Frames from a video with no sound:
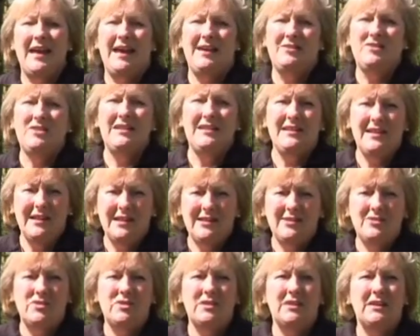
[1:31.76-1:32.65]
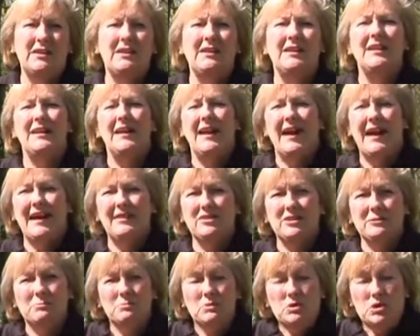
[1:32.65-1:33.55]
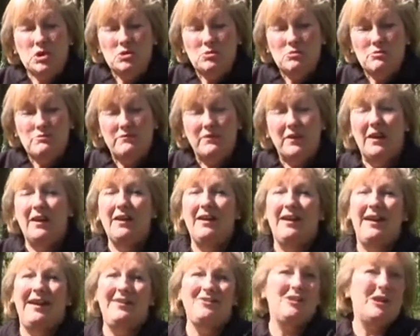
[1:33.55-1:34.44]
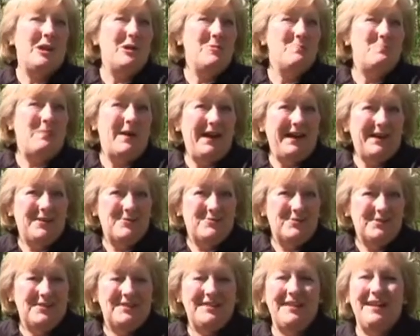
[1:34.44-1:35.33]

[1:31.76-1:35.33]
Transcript: how to load it, how to manoeuvre, how to go backwards.